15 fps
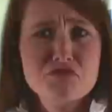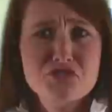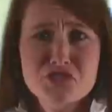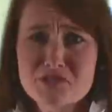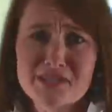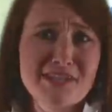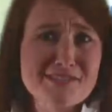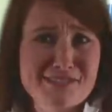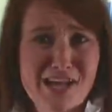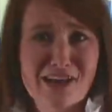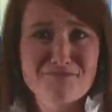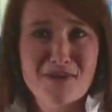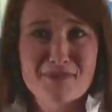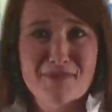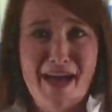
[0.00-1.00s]
Do you need a
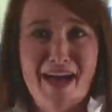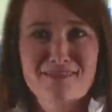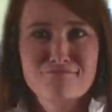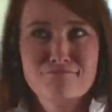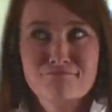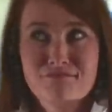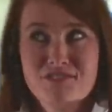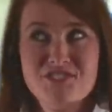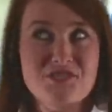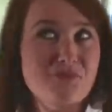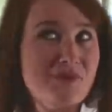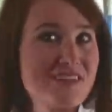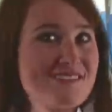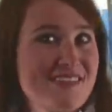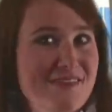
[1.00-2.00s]
softball bat? Do
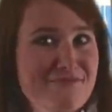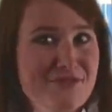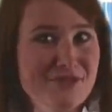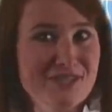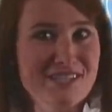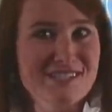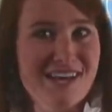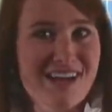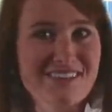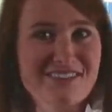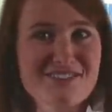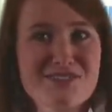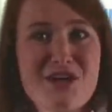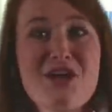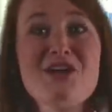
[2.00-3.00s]
you want to save
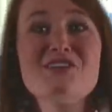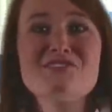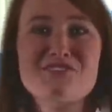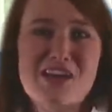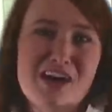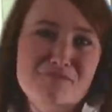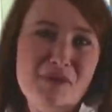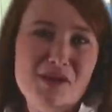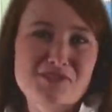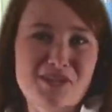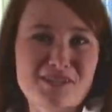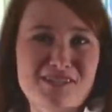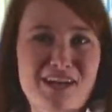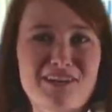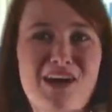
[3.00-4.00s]
$30?
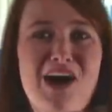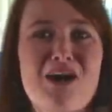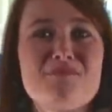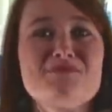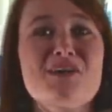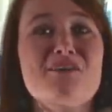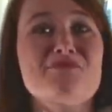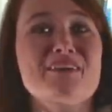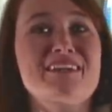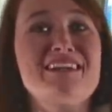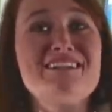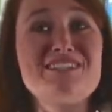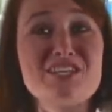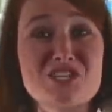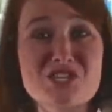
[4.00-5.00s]
SoftballJunk.com is offering
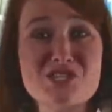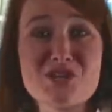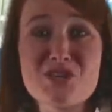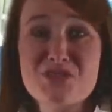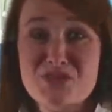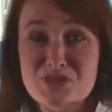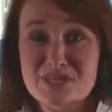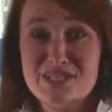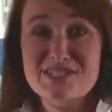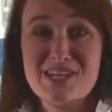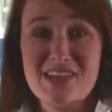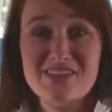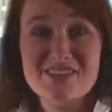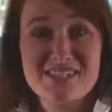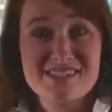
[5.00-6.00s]
an additional
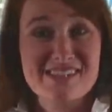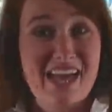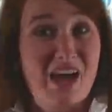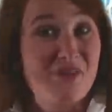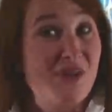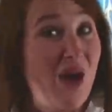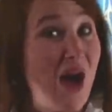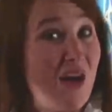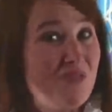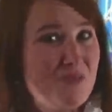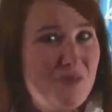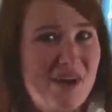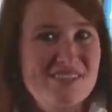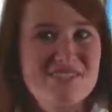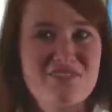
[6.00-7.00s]
$30 discount off
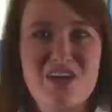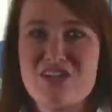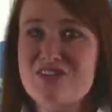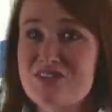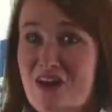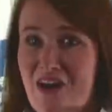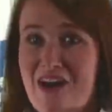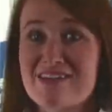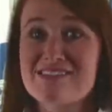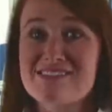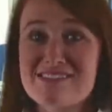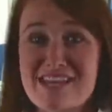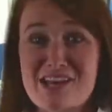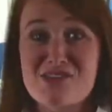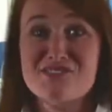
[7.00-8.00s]
the price of all
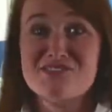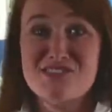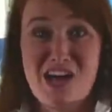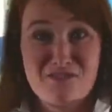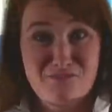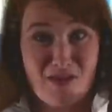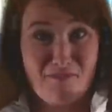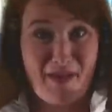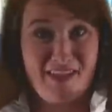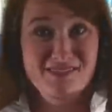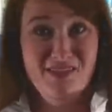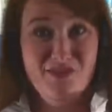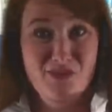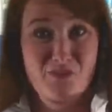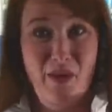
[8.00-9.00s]
non-sale softball
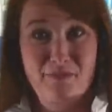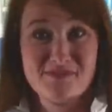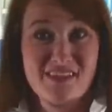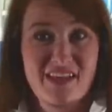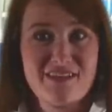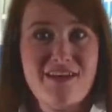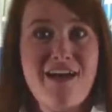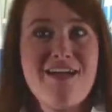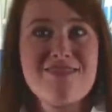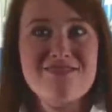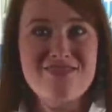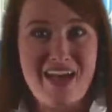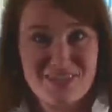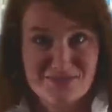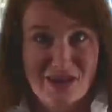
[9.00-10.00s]
bats on their website.
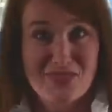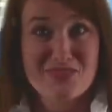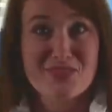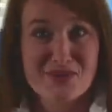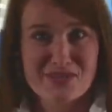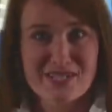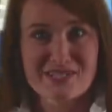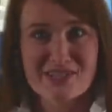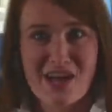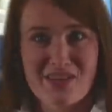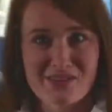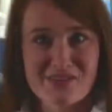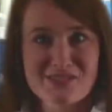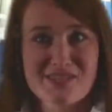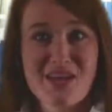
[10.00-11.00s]
That's right,
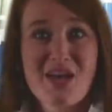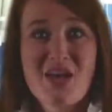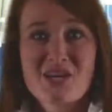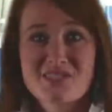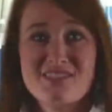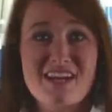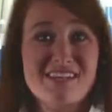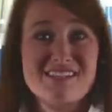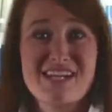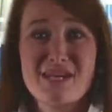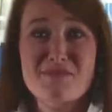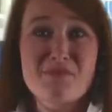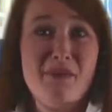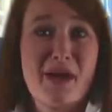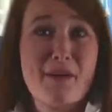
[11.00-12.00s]
$30. So the next
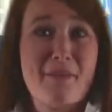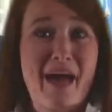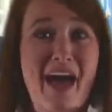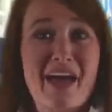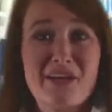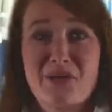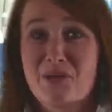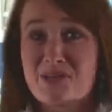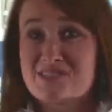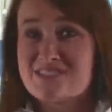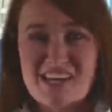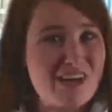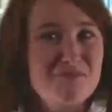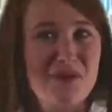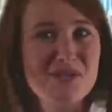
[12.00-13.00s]
time you buy a bat, go to
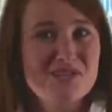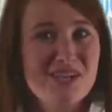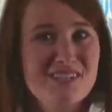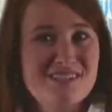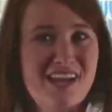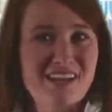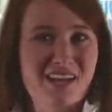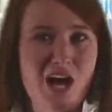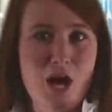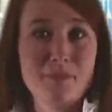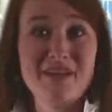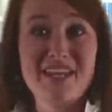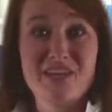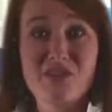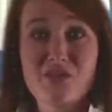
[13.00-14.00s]

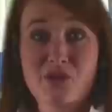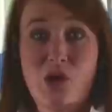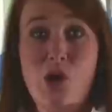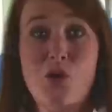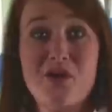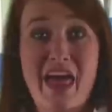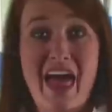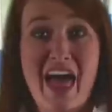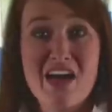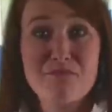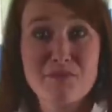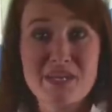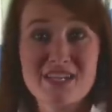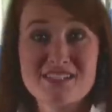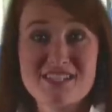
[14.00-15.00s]
SoftballJunk.com and enter the code
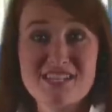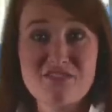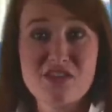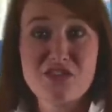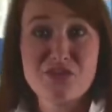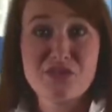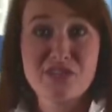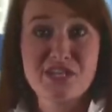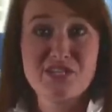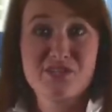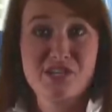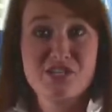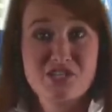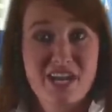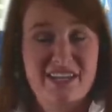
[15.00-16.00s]
FPTV30
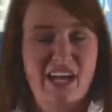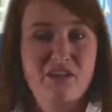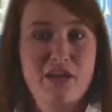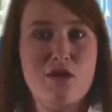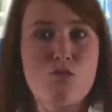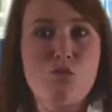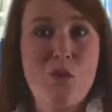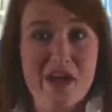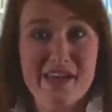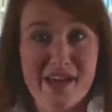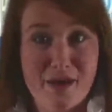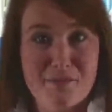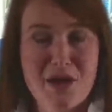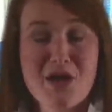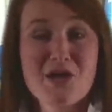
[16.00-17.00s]
during checkout, and
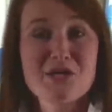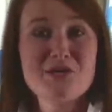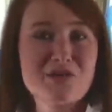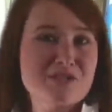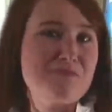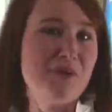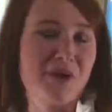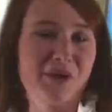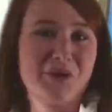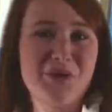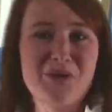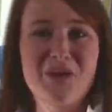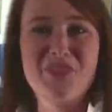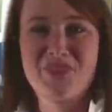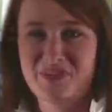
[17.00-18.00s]
wham! You just put a
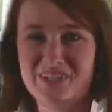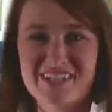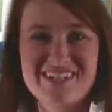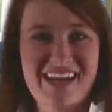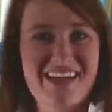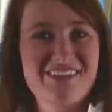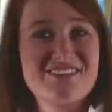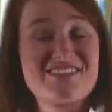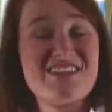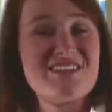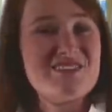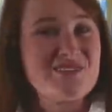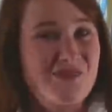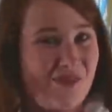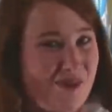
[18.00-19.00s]
cool $30 in
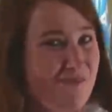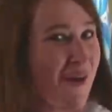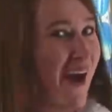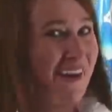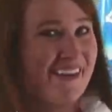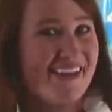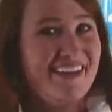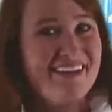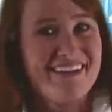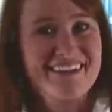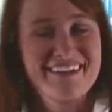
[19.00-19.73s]
your pocket.